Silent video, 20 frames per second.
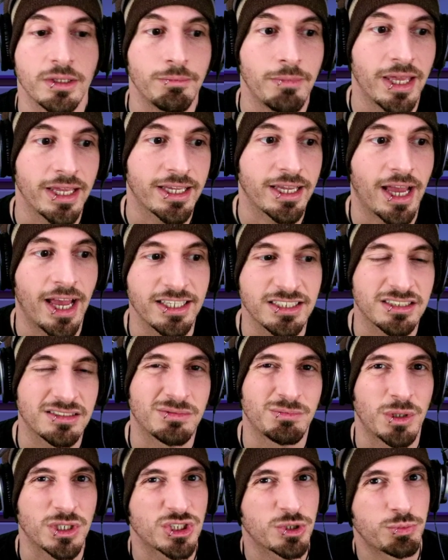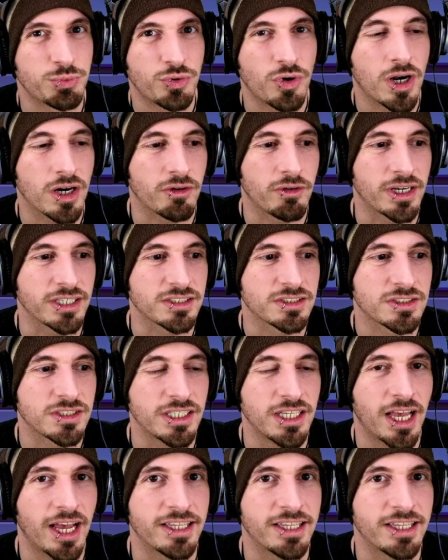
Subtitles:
make as much progress